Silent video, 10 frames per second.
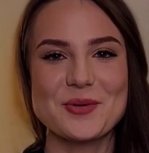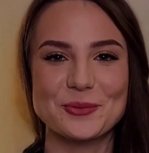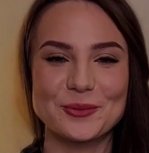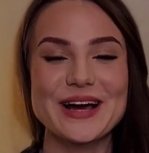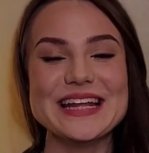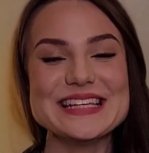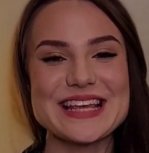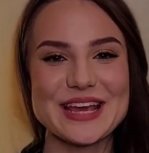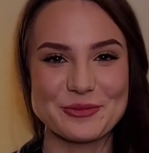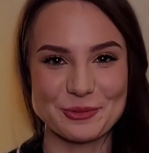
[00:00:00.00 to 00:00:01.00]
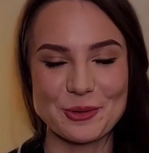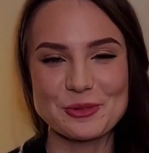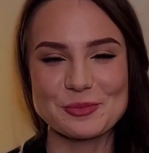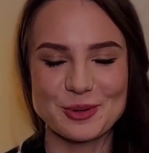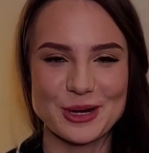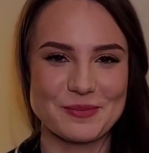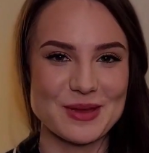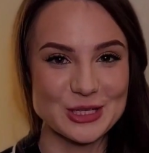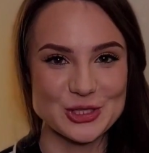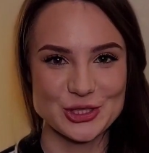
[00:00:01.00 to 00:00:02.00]
What is a growth product
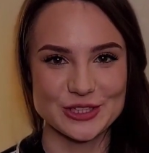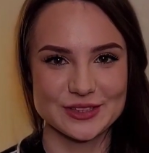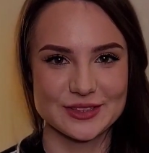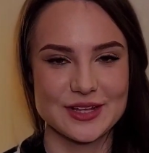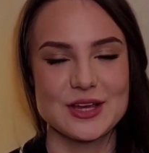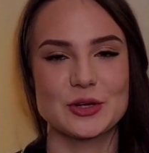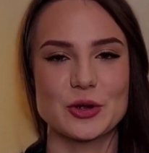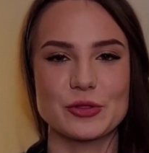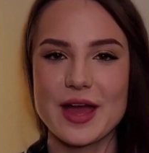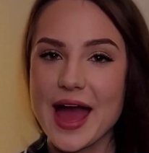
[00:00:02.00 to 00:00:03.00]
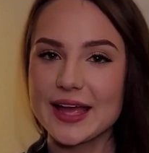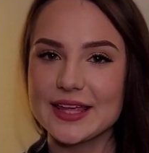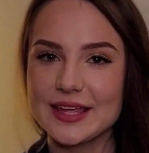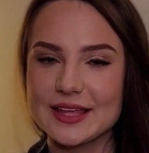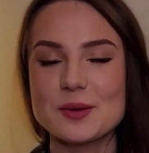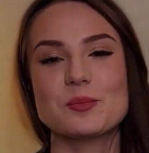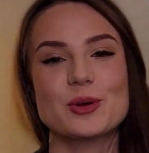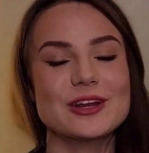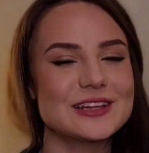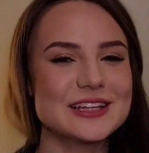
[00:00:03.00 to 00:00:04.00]
manager? Growth hacking,
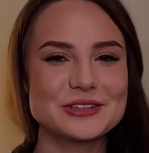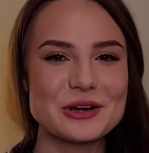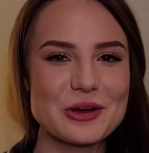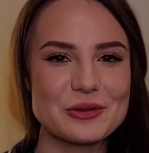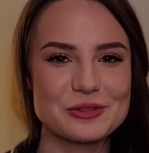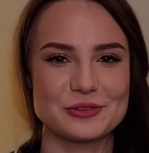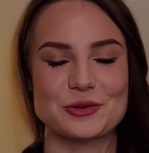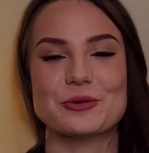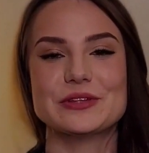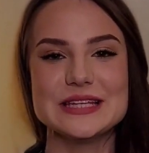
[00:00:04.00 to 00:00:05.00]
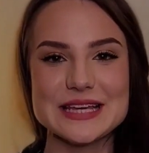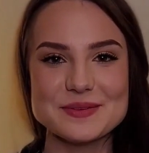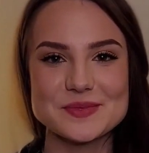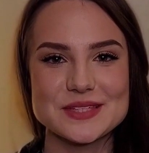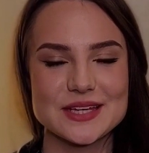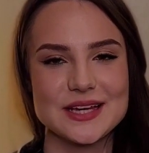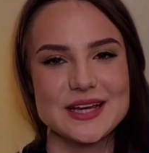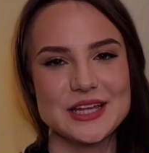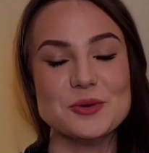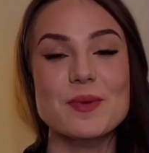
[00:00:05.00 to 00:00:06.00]
product-led growth, growth teams.
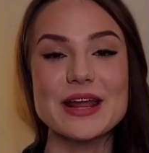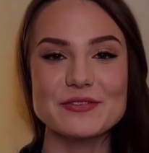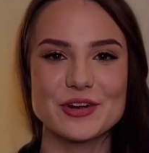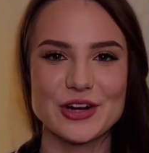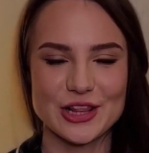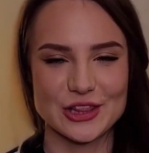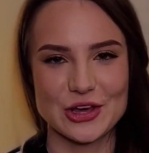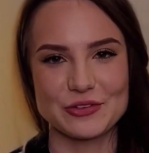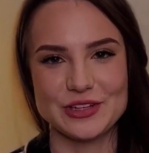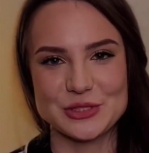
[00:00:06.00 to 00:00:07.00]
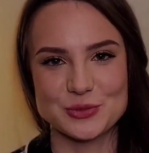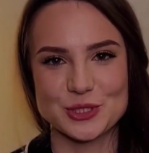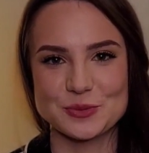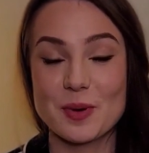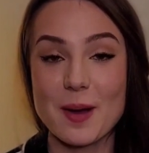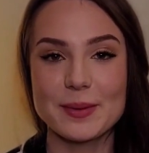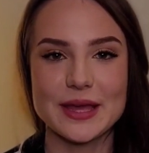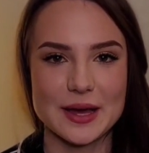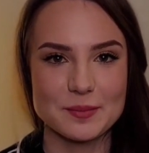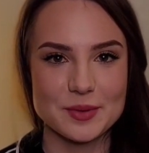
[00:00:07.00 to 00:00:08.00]
You might have heard a lot of these words popping
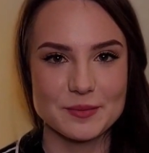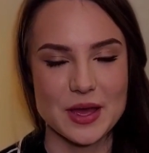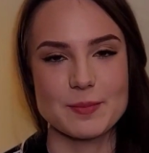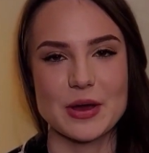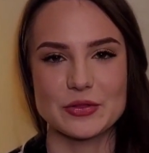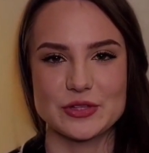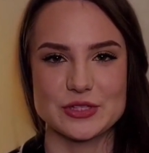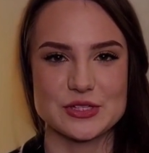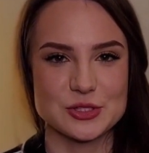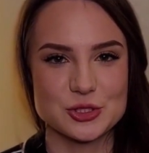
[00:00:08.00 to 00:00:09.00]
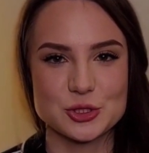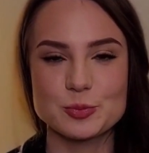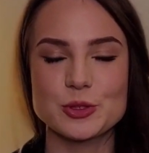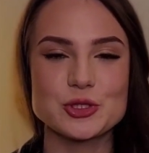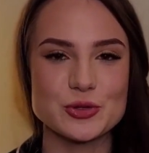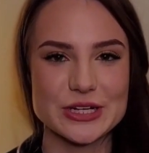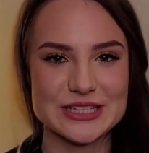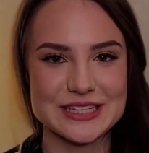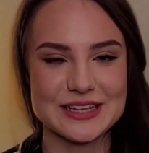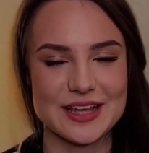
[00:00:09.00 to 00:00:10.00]
up about this super
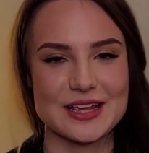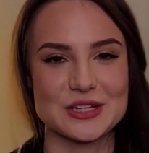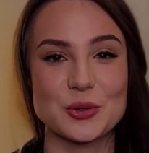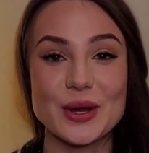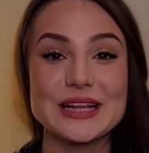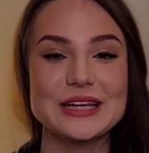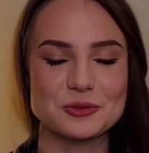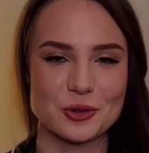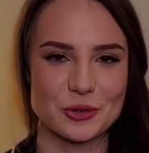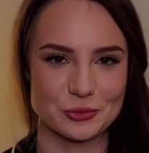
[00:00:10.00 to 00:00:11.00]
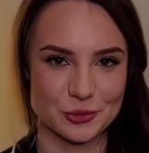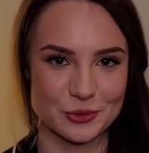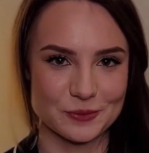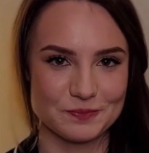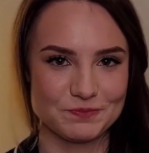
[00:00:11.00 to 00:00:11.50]
trendy and quickly growing role.